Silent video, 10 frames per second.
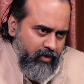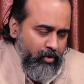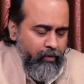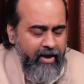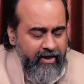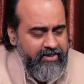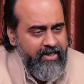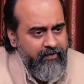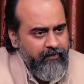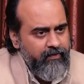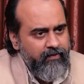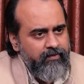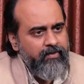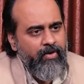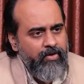You may receive
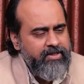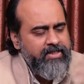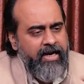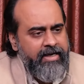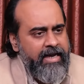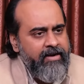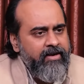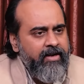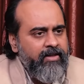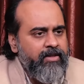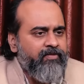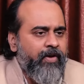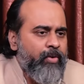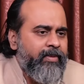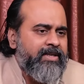hostility in return. The
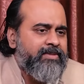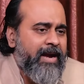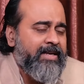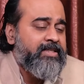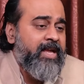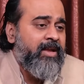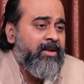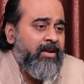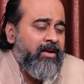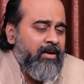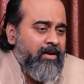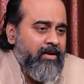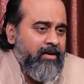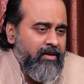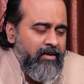fellow might say,
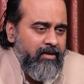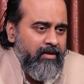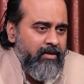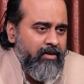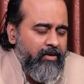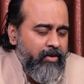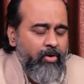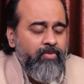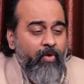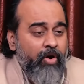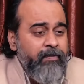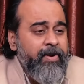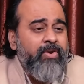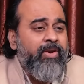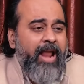you don't want
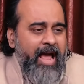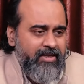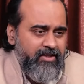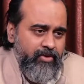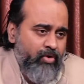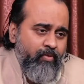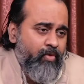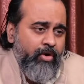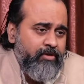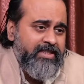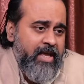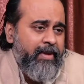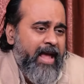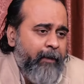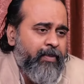me to relax. You don't want to see
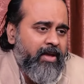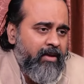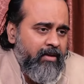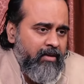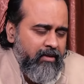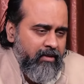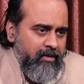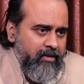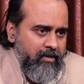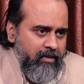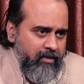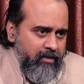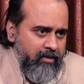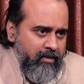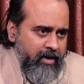me happy.
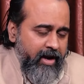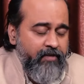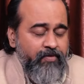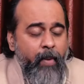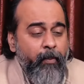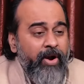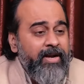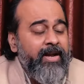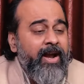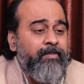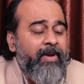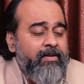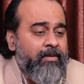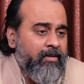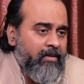And if you are pointing at my